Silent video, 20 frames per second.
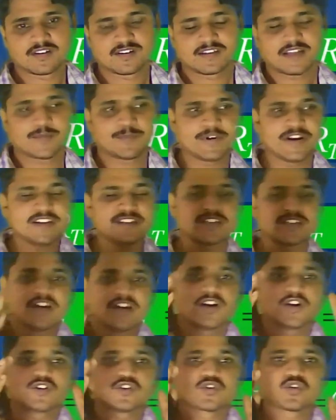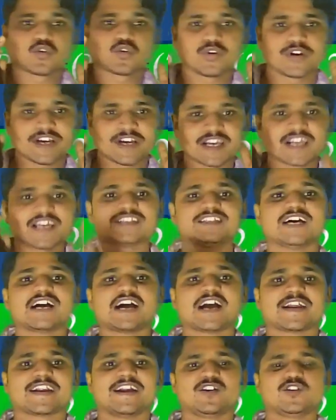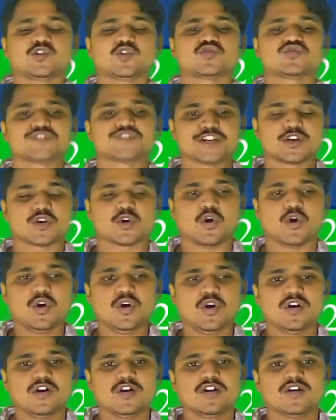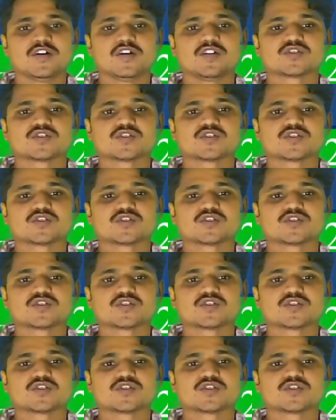That means, to decrease the current to 0,